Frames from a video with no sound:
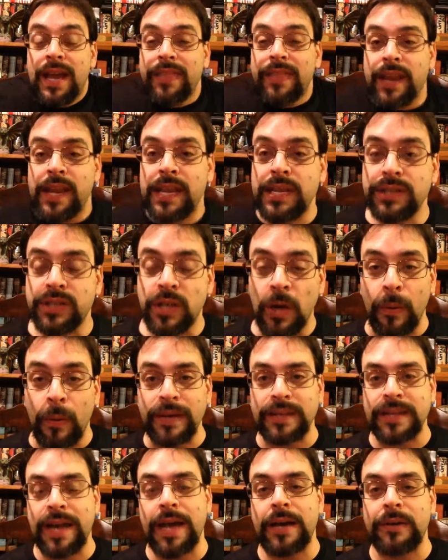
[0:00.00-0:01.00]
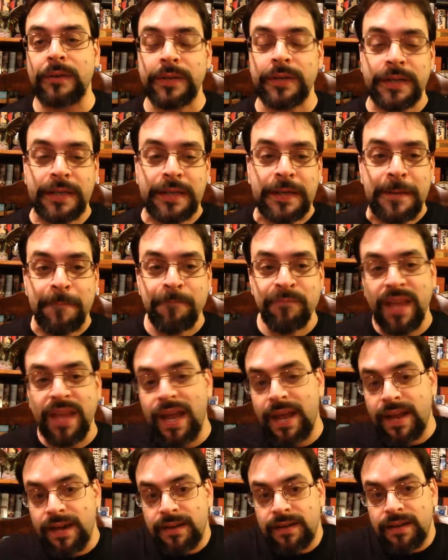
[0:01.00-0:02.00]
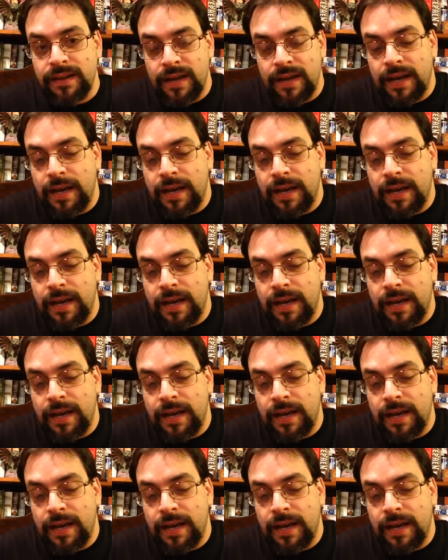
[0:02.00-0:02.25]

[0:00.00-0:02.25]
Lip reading: that he's going down. And,